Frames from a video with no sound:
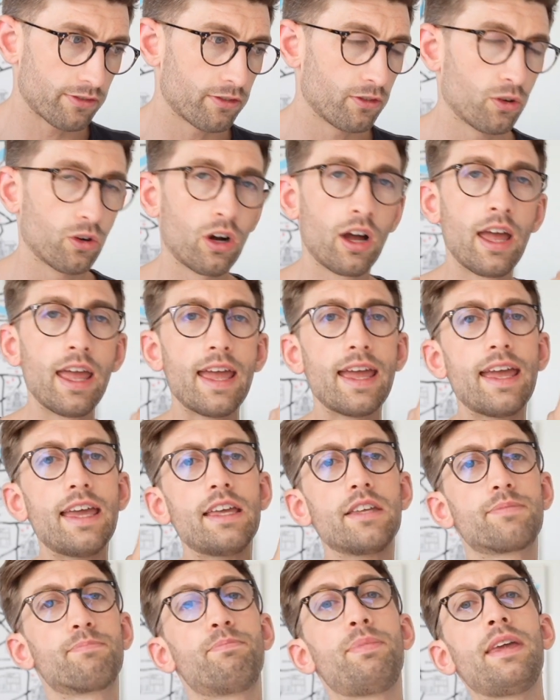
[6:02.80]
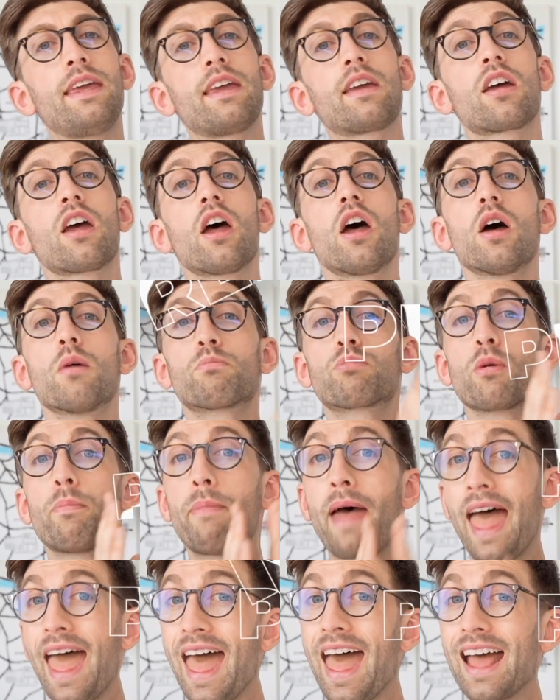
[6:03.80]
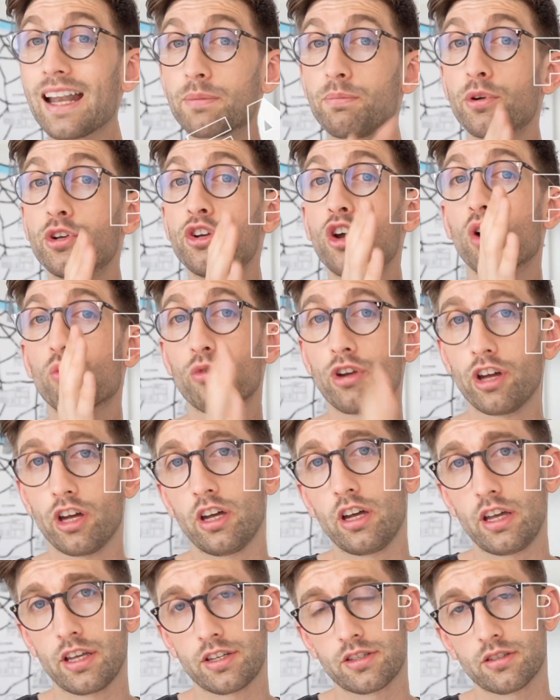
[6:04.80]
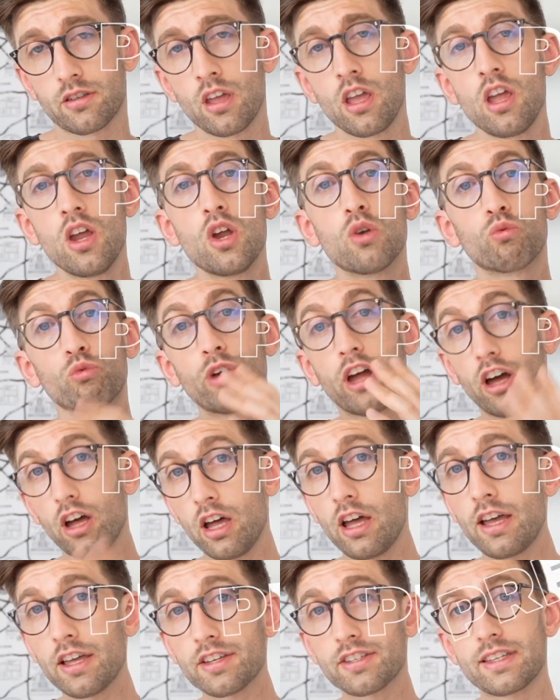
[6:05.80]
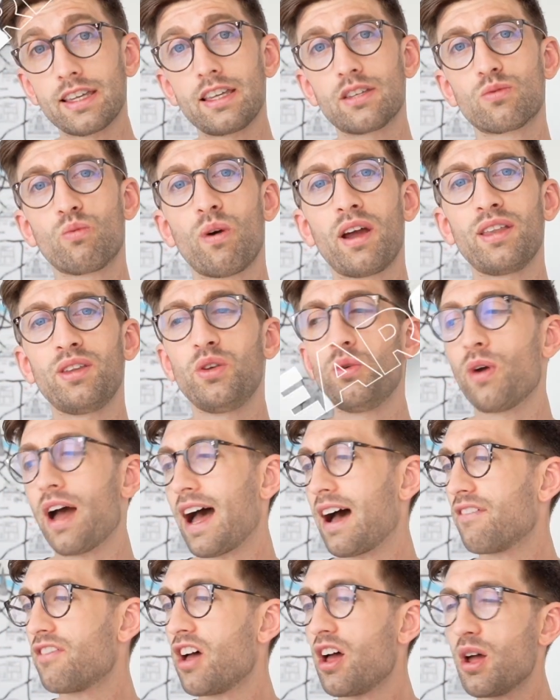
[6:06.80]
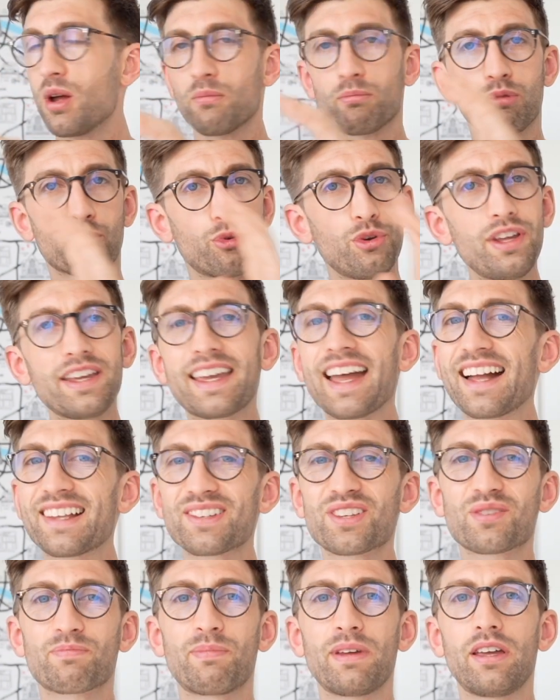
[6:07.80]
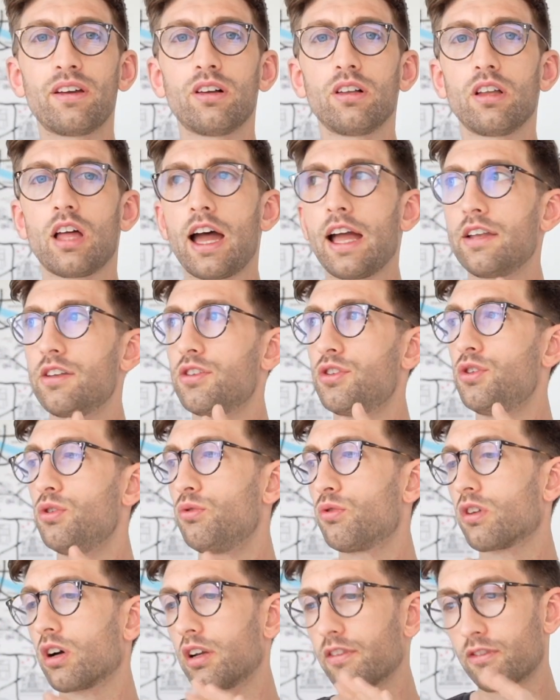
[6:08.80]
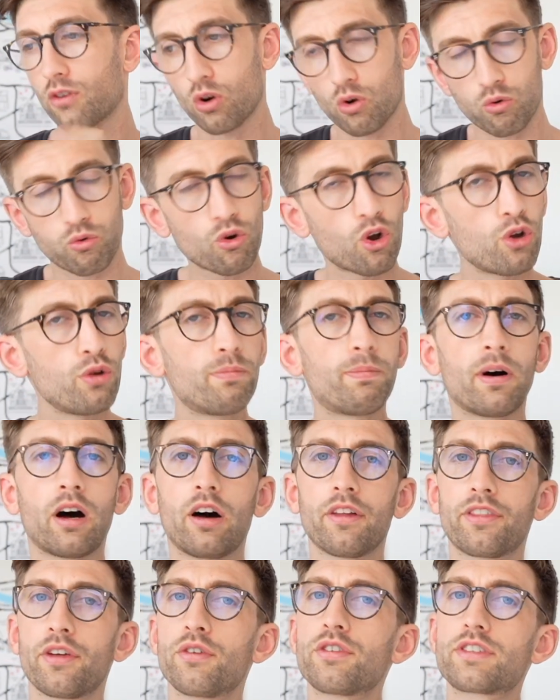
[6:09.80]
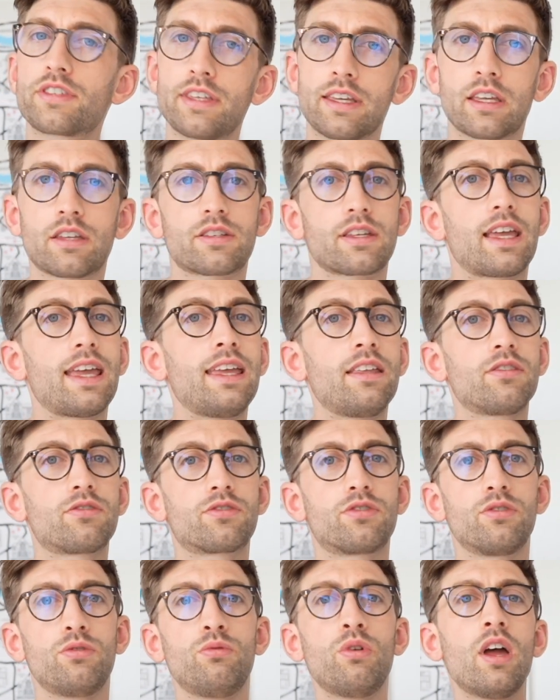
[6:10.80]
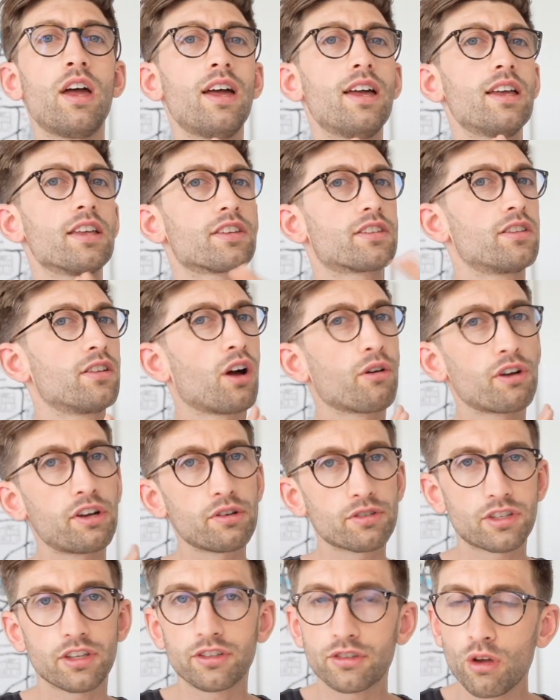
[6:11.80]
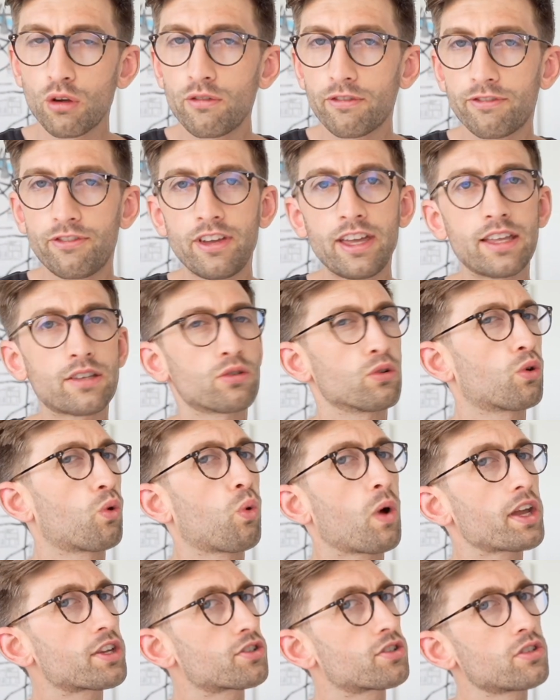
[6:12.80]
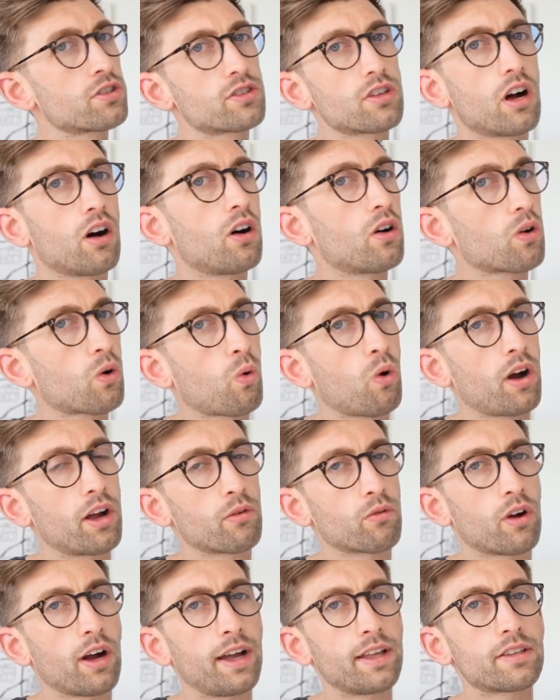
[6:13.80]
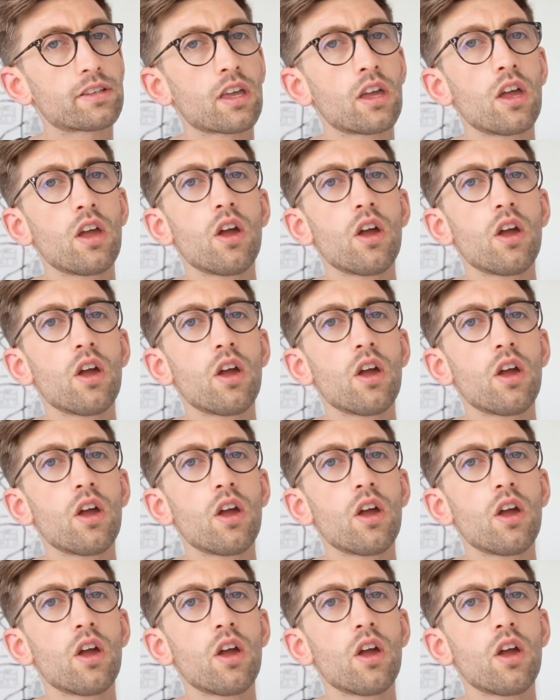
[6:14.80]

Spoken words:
for is being prepared but not rehearsed. Rehearsed is when you have pre-canned spiel and you kind of crowbar those things into scenarios that don't fit or questions that aren't quite right.